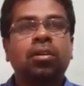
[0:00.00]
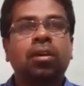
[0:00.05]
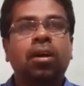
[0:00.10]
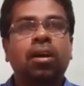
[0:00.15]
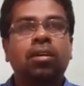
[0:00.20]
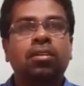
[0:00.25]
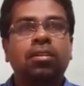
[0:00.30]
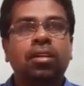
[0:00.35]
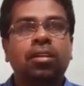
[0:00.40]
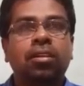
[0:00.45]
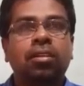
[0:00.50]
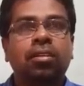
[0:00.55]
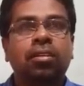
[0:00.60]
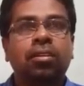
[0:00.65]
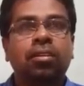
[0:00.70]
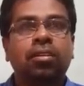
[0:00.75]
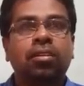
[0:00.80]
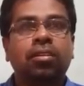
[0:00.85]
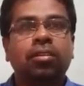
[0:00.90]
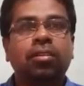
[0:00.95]

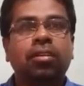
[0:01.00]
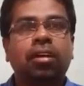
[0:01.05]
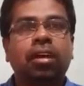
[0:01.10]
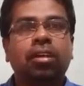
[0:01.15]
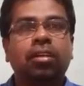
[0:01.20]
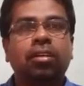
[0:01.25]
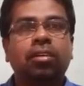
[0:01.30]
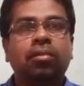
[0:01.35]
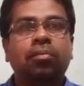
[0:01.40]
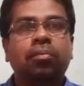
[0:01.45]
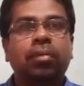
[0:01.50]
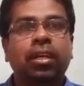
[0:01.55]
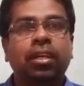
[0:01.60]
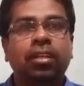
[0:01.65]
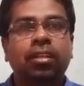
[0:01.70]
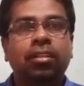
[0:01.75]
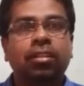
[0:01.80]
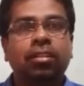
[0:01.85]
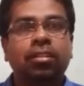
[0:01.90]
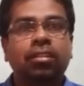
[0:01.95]
I
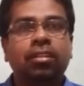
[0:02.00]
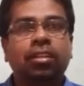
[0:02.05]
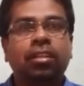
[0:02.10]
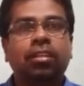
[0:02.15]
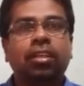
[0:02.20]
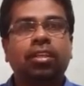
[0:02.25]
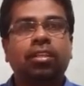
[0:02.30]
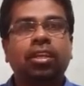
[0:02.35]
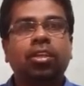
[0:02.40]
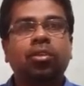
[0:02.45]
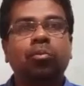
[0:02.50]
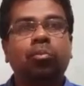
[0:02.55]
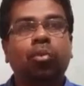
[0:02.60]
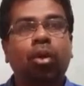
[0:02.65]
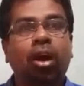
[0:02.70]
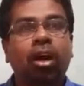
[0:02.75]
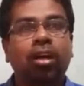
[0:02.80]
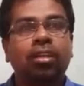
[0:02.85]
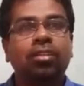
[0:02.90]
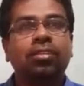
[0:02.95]
begin the 10
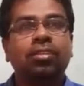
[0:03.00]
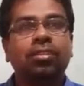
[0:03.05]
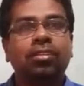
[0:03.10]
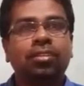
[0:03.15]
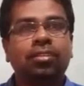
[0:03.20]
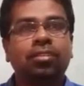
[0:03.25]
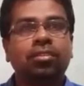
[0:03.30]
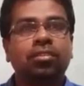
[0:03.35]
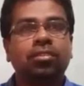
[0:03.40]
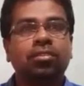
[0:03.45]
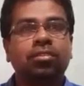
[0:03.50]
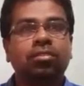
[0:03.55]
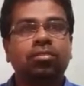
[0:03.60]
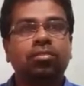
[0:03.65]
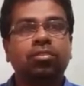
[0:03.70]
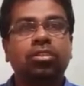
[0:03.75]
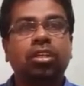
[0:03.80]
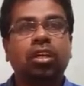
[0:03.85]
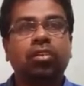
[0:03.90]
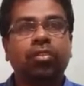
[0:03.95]
points
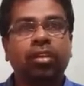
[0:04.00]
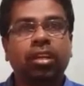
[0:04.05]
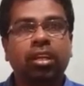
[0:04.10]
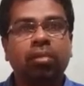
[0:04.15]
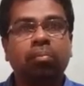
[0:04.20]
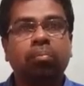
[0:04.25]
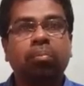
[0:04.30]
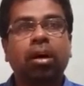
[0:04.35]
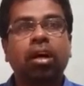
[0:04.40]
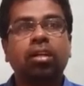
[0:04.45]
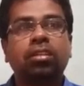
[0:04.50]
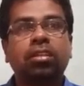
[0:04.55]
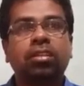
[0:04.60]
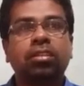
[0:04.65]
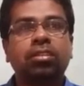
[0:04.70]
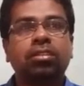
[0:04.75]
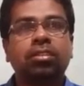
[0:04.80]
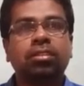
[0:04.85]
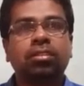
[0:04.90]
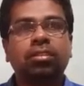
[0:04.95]
which are very
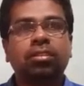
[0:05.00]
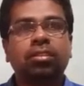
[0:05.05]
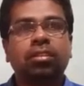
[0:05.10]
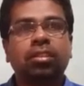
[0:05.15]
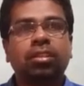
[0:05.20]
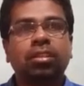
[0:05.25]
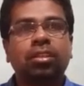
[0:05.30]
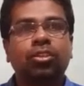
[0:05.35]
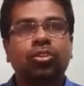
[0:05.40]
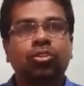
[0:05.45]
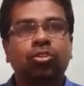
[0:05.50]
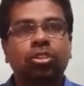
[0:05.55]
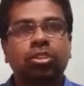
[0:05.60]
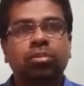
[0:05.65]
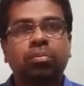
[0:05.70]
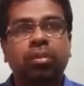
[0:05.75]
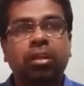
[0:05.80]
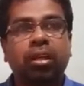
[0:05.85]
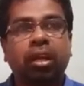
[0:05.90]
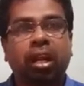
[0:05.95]
important to
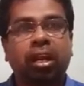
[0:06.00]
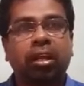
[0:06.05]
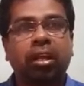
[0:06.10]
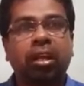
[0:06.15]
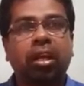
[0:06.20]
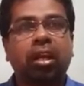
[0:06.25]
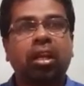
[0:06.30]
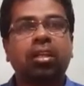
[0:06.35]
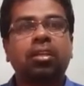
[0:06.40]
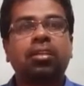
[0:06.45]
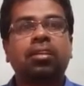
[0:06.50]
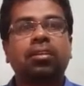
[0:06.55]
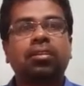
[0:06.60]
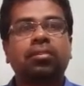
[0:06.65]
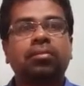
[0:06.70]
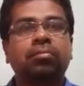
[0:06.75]
speak correct English.